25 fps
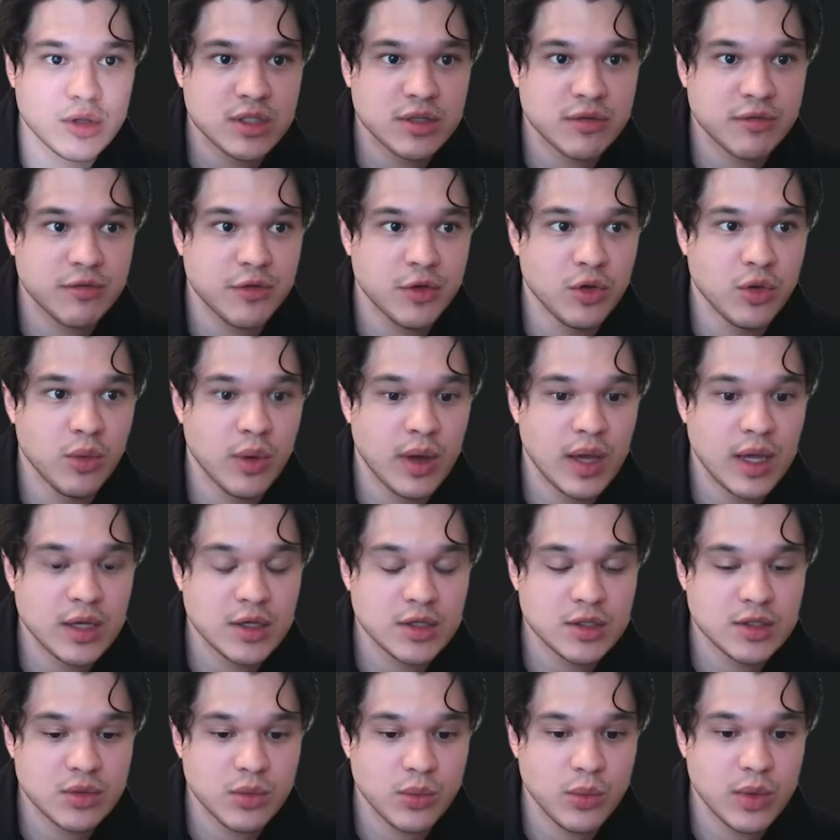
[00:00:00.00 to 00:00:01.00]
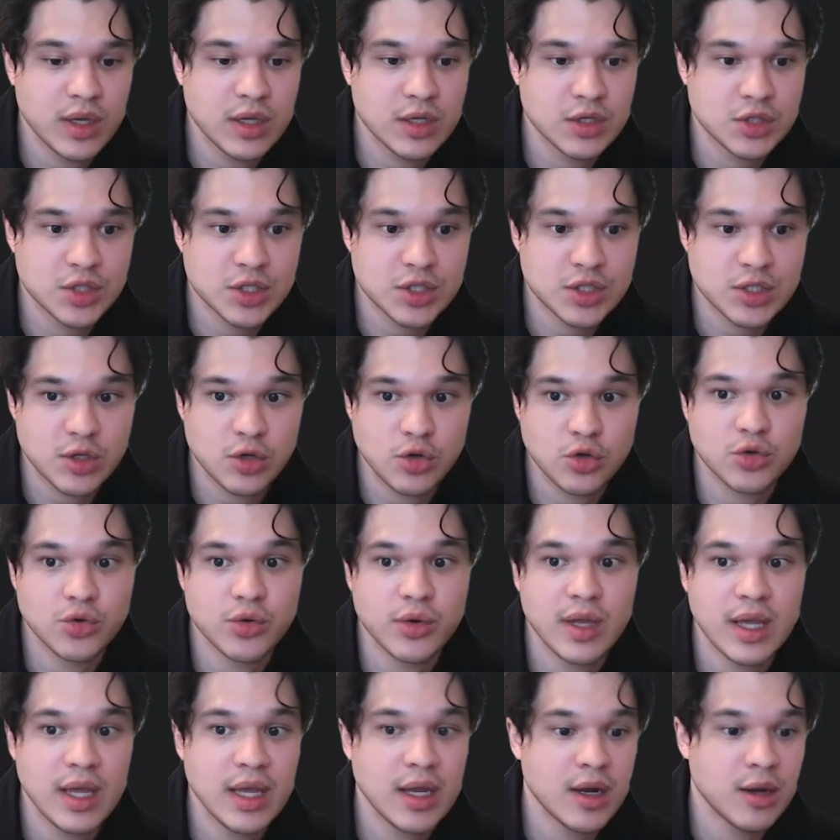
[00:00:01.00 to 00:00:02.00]
this a few ways. We can just
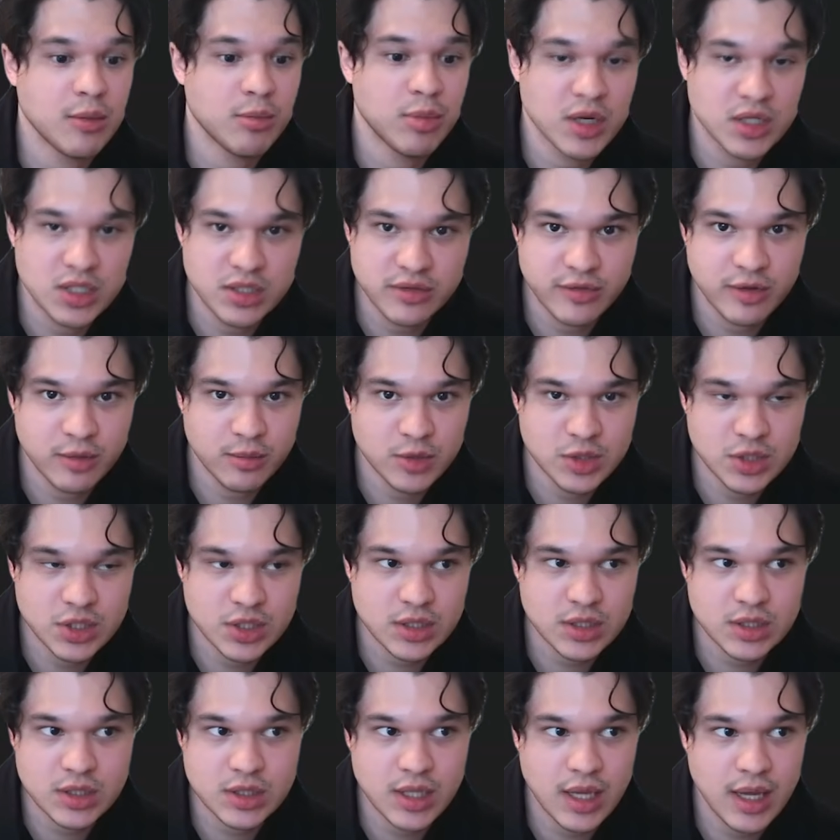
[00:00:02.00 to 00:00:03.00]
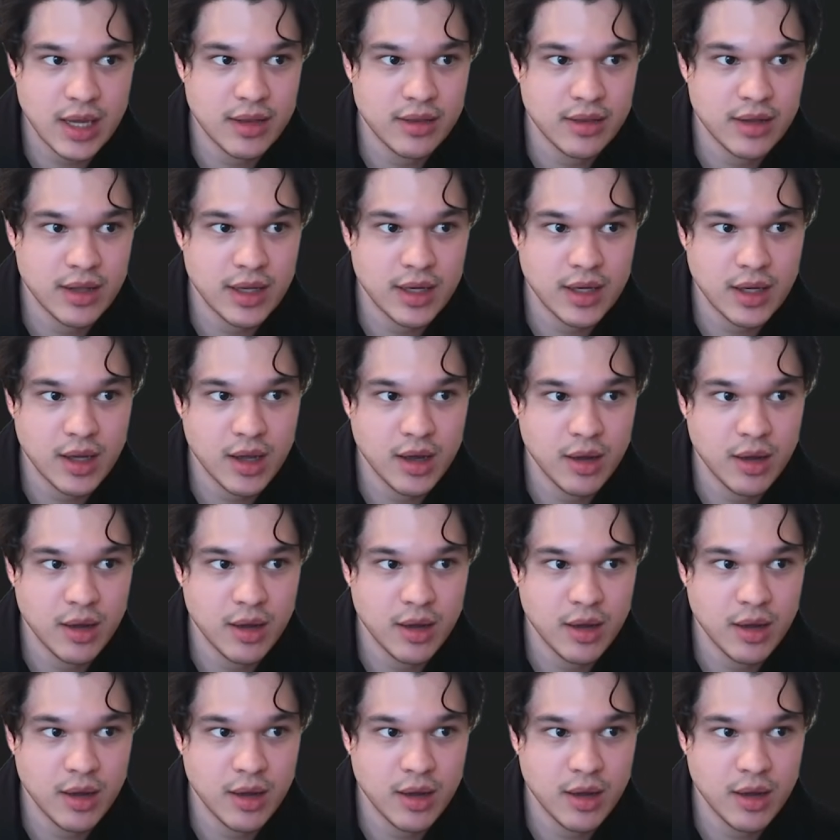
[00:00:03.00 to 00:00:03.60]
create a bunch of images and then